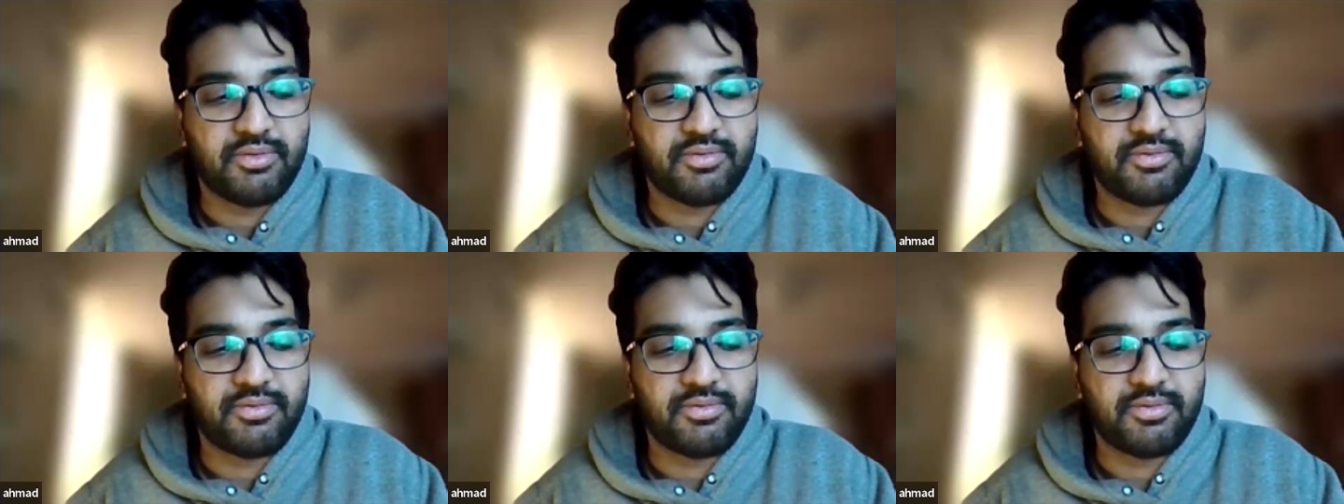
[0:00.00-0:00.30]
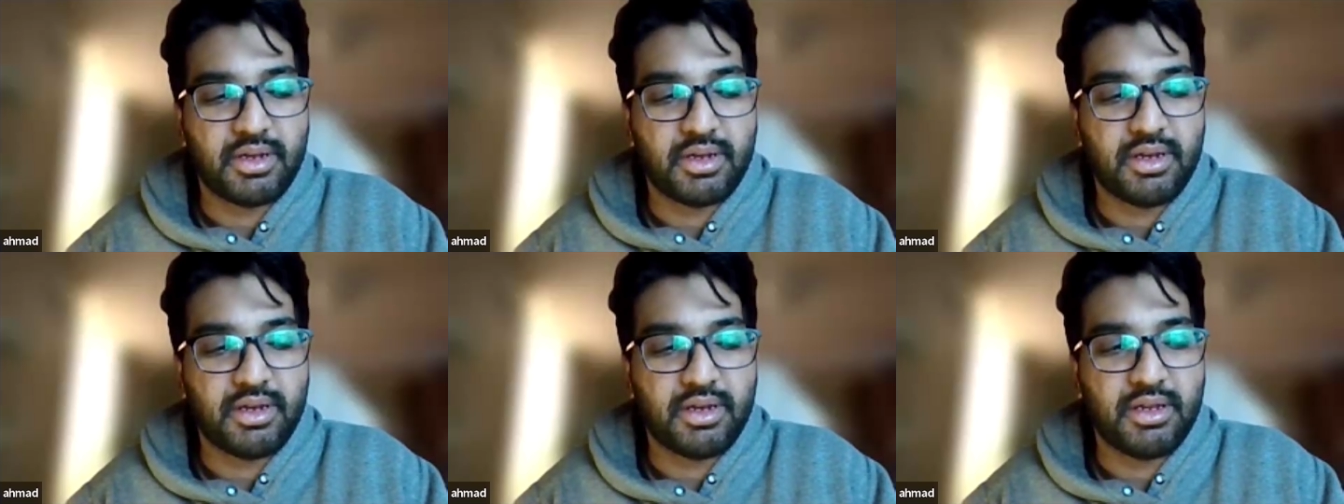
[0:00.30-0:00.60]
of
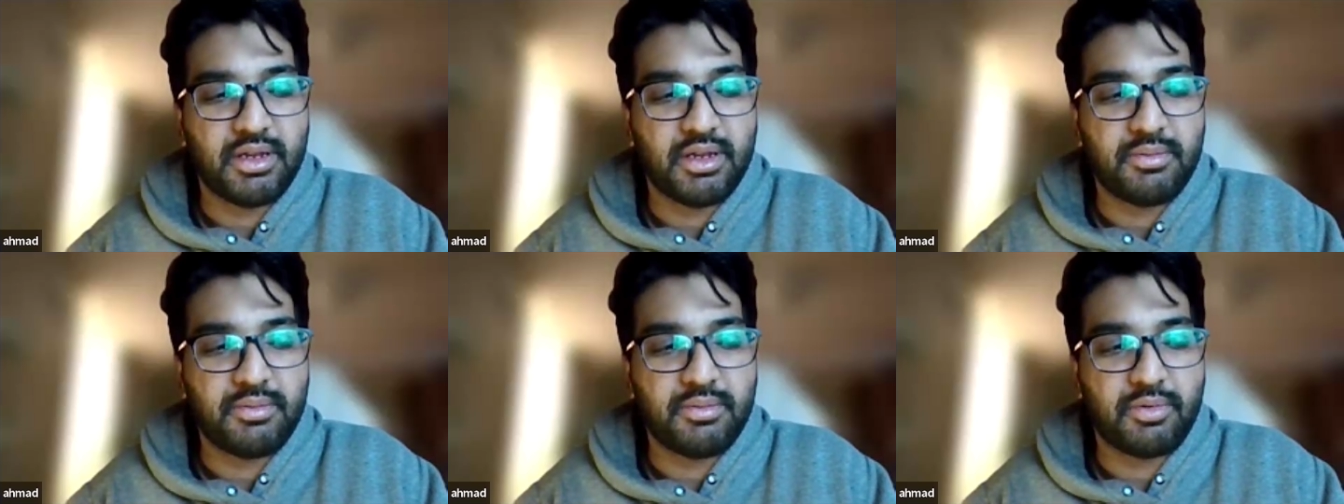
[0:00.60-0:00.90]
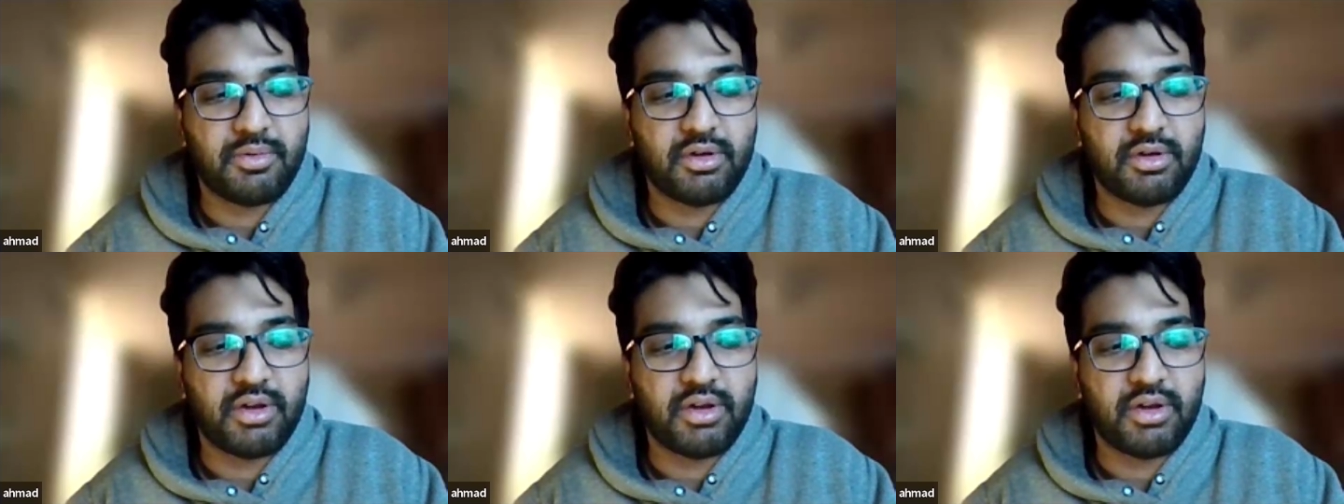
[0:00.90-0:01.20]
career
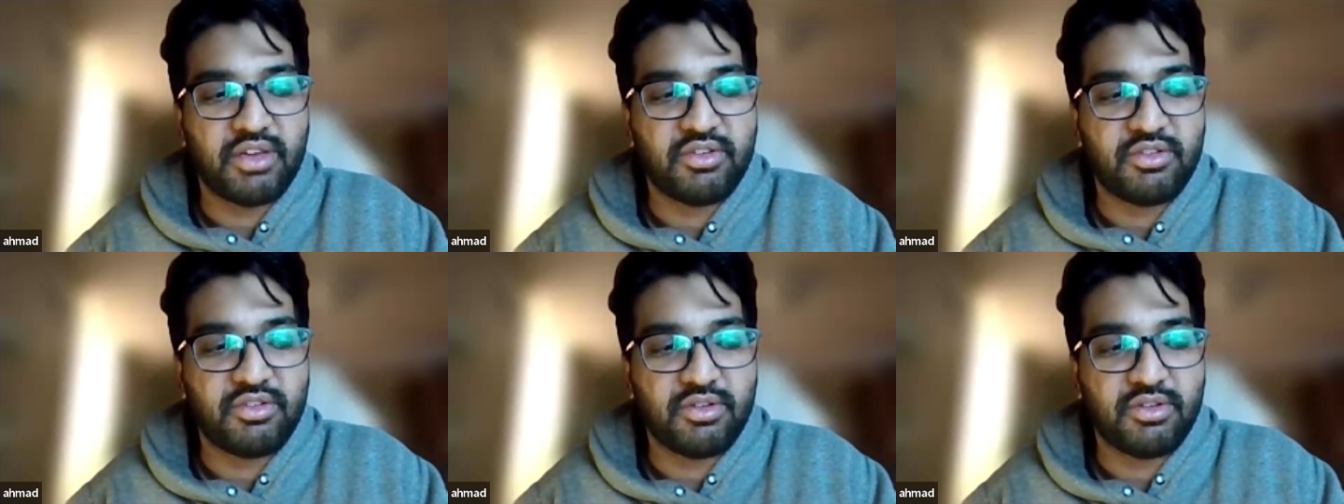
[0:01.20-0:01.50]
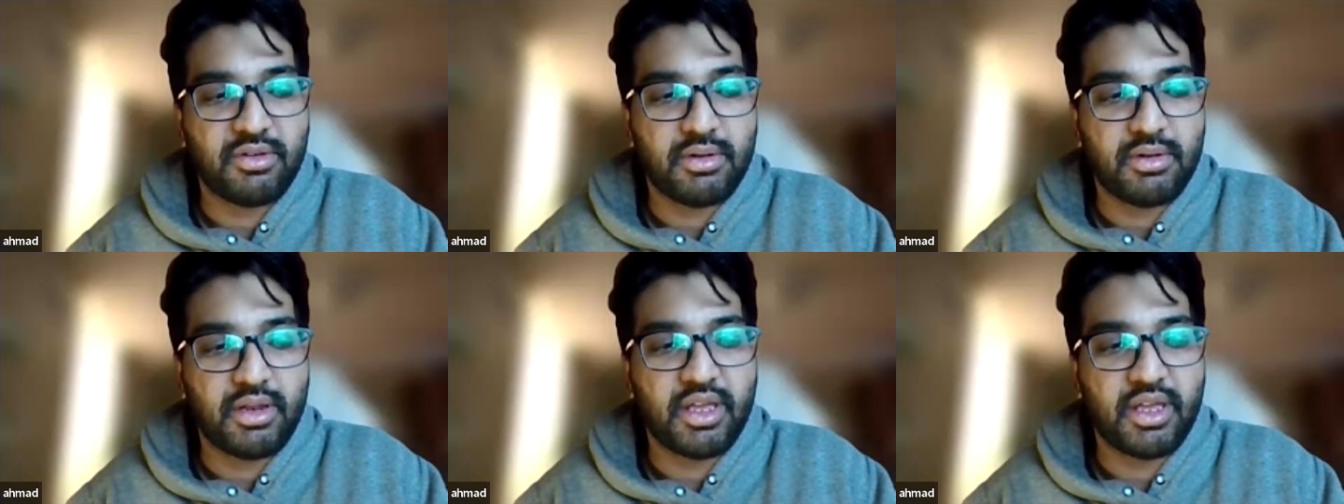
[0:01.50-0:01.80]

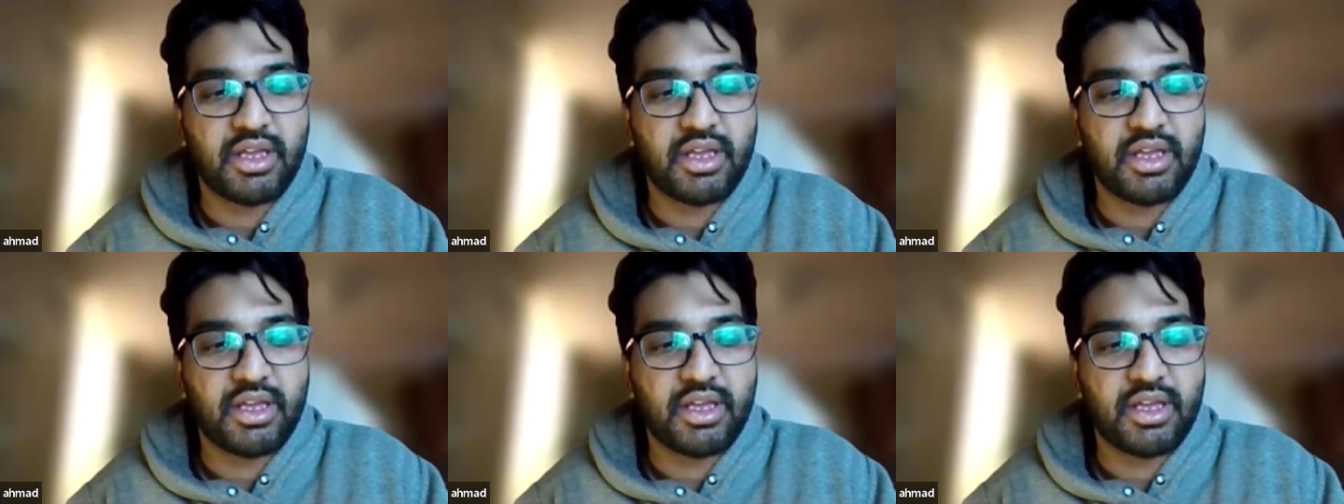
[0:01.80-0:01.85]
progression,